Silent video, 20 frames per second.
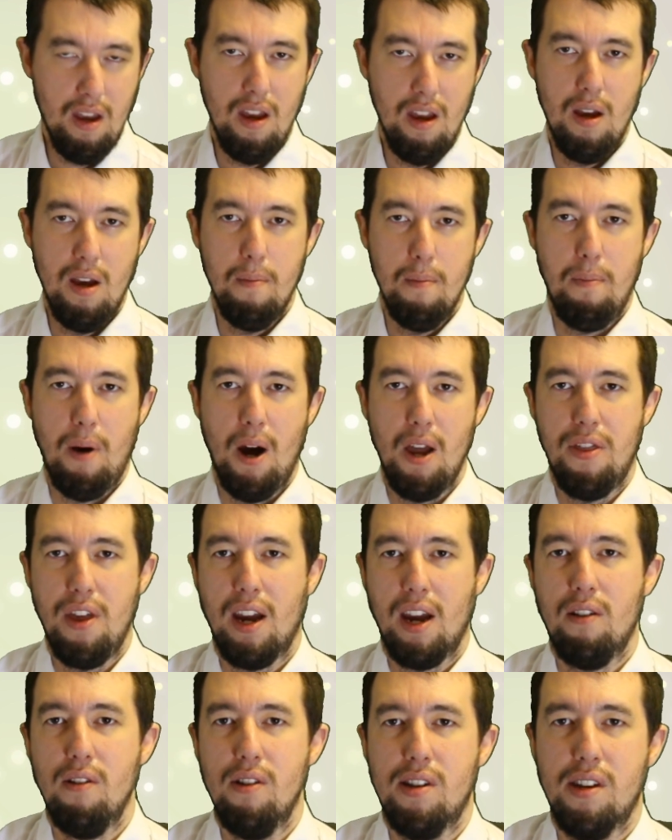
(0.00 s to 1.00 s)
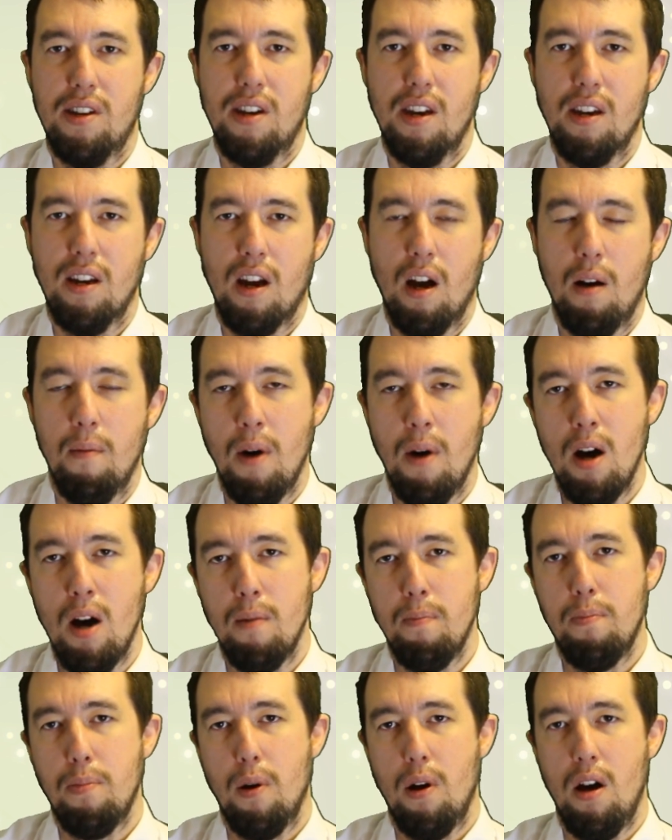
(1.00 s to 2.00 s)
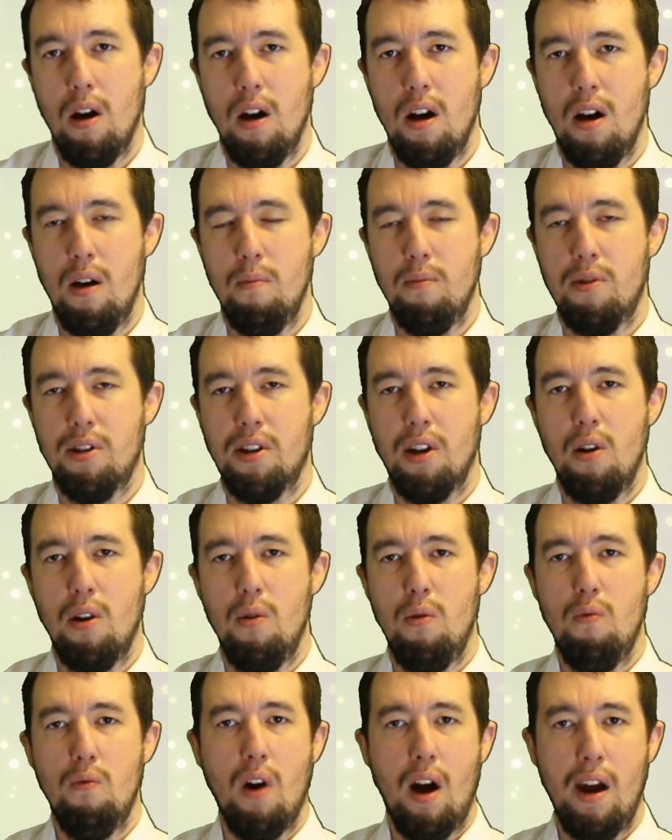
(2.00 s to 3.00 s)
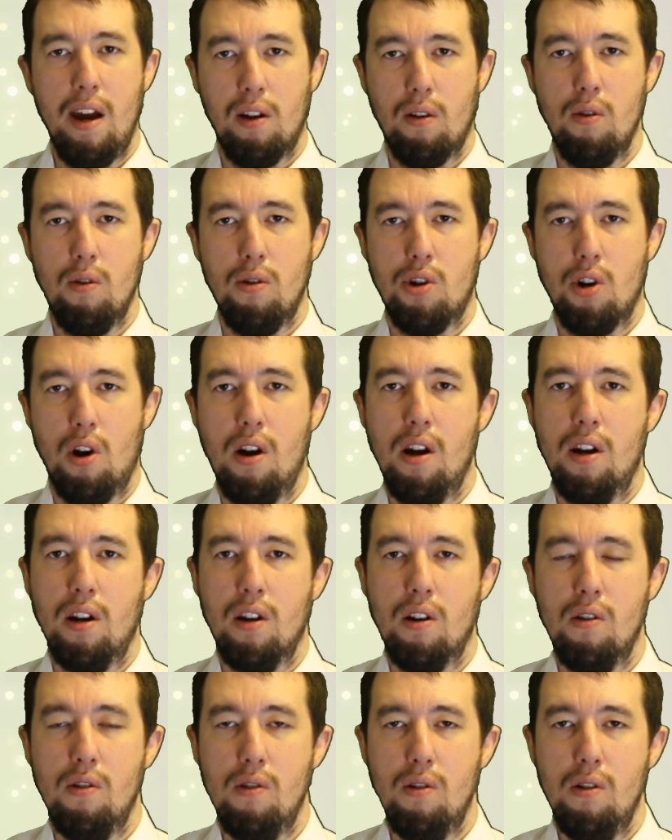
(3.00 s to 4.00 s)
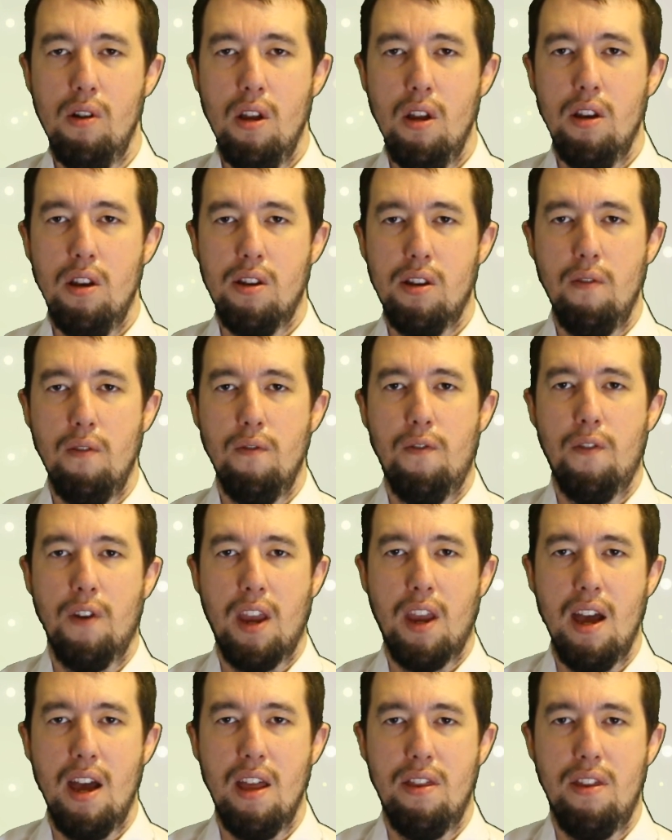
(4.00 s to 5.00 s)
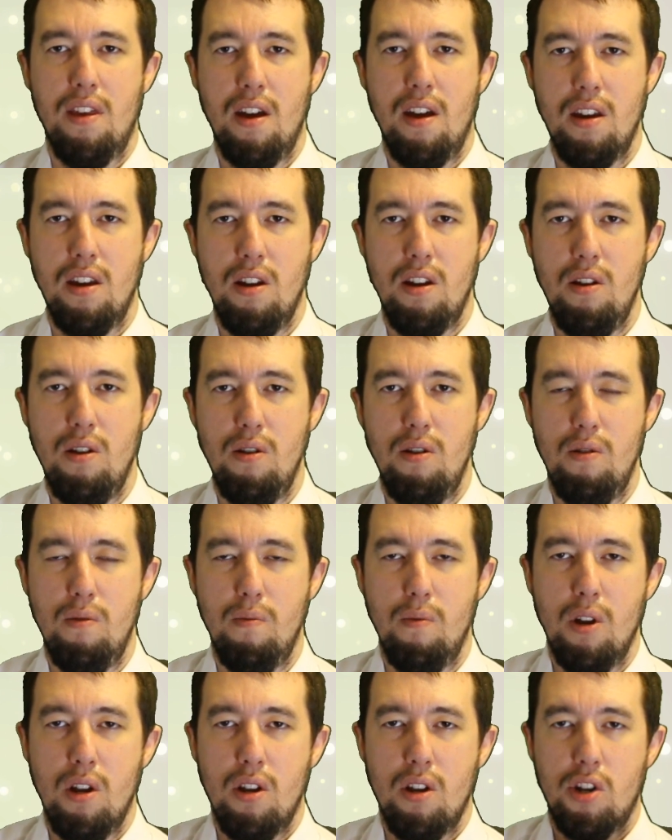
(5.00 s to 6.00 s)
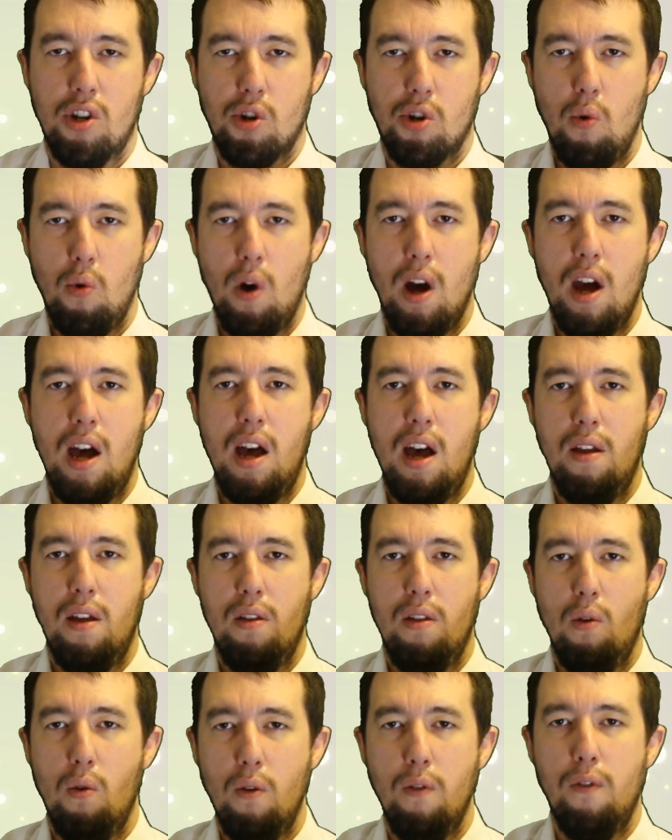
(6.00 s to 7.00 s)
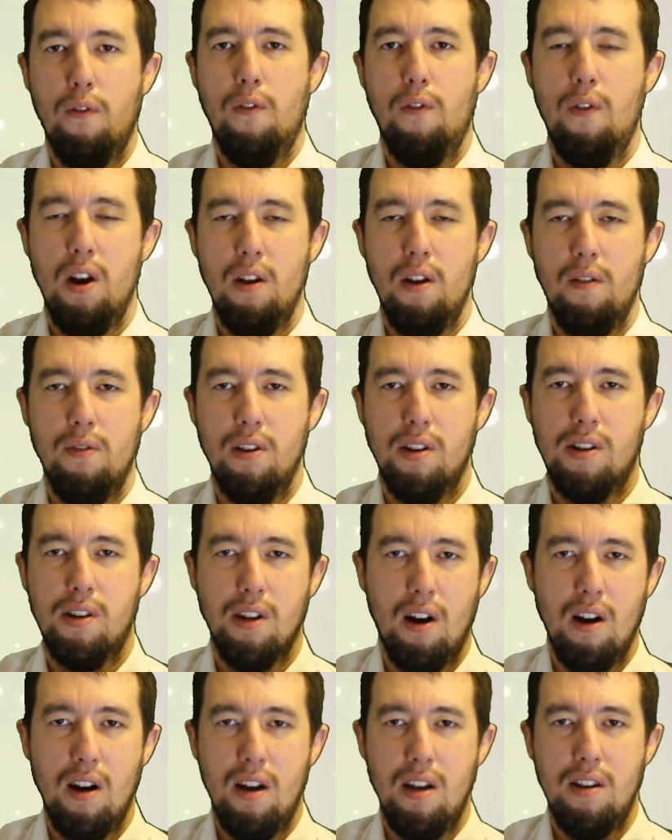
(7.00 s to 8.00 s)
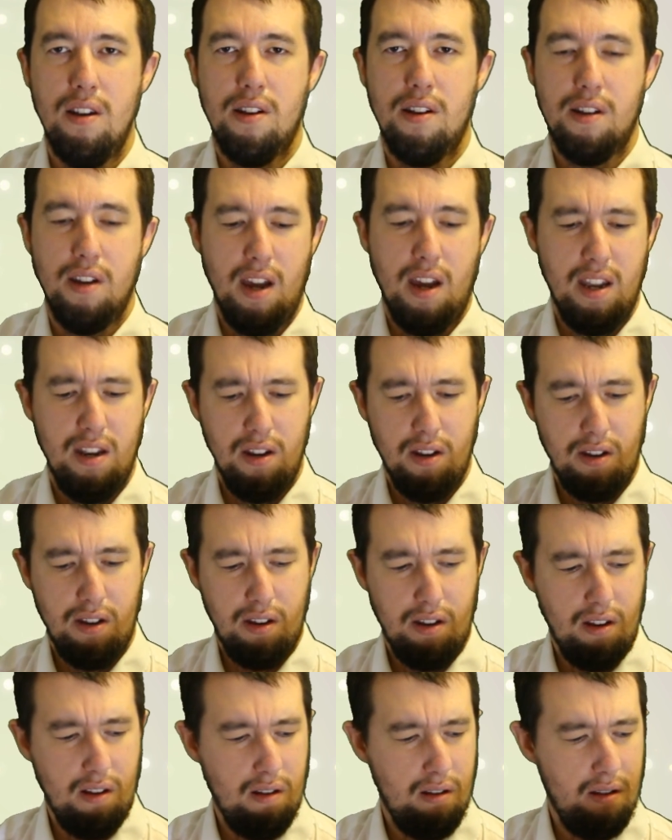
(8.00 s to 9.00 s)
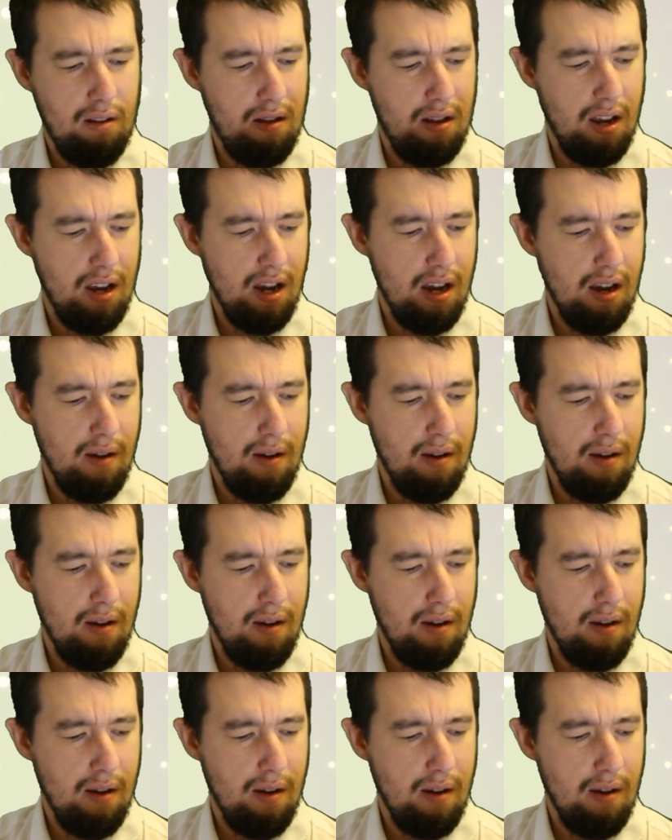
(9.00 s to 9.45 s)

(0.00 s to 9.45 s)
Pythagoras didn't come up, so right angle triangle, don't forget that you square all three of the sides and the